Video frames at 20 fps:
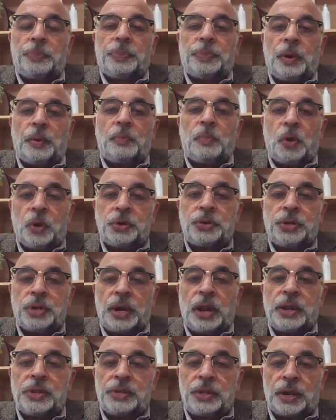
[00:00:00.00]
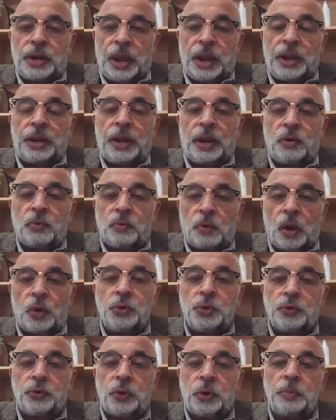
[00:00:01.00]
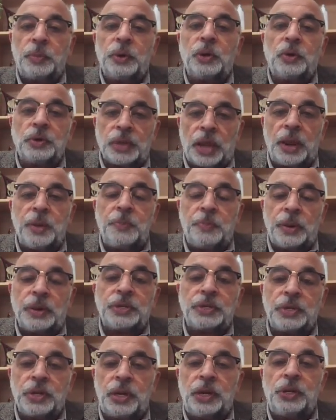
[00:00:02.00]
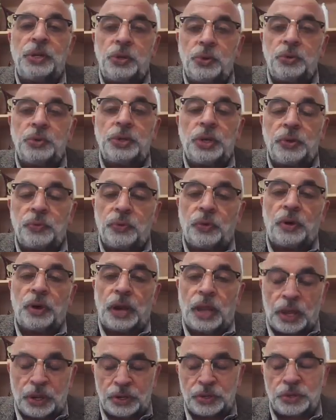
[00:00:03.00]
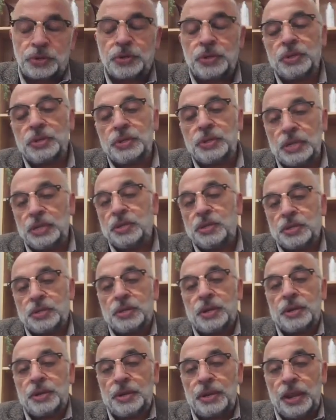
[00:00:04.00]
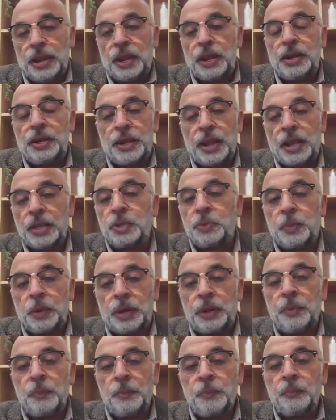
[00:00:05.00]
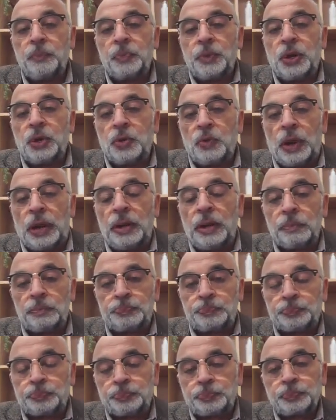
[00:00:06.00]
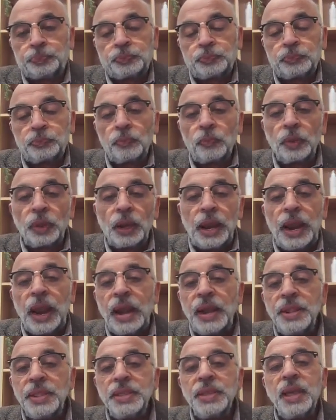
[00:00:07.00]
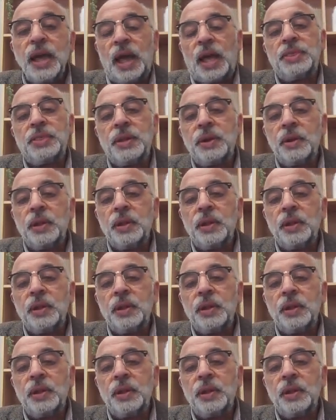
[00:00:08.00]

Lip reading: moisturizer I can vouch for, because I personally use it for last since the day it has been developed. And the other